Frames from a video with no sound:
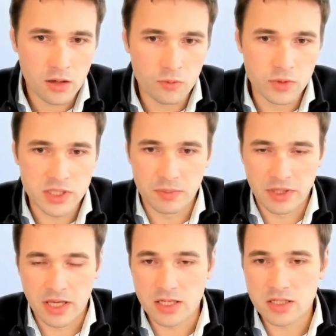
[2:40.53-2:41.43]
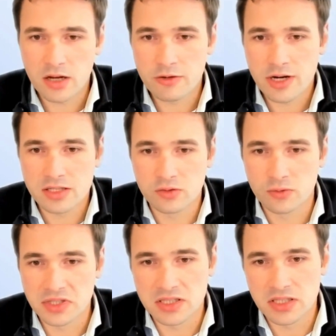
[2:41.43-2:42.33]
Which application areas do
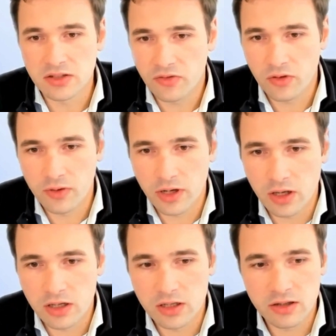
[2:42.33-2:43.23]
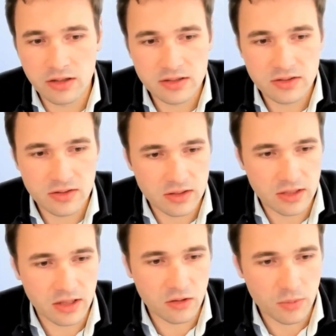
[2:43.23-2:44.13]
we see for video analytics in
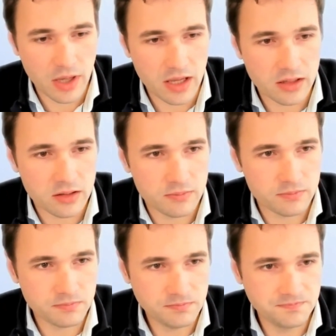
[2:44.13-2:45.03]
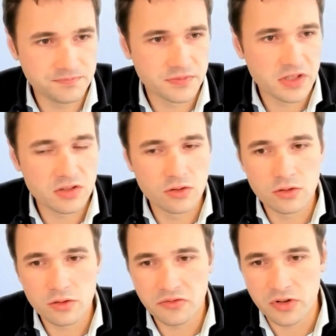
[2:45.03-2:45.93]
that domain?
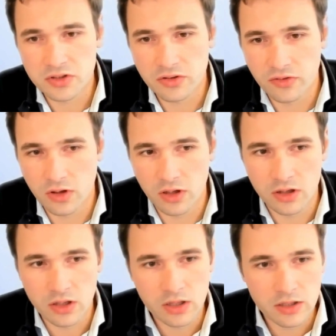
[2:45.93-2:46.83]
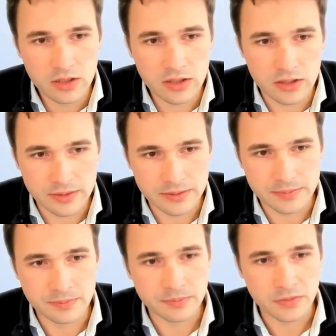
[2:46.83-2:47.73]
So first of all,
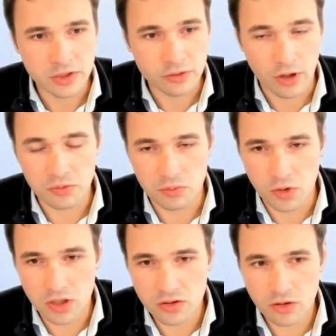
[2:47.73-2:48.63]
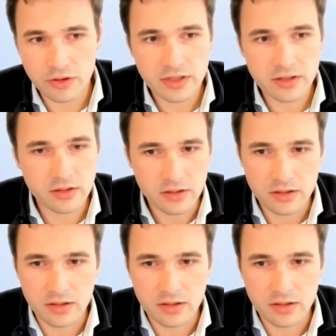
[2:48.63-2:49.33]
crowd monitoring.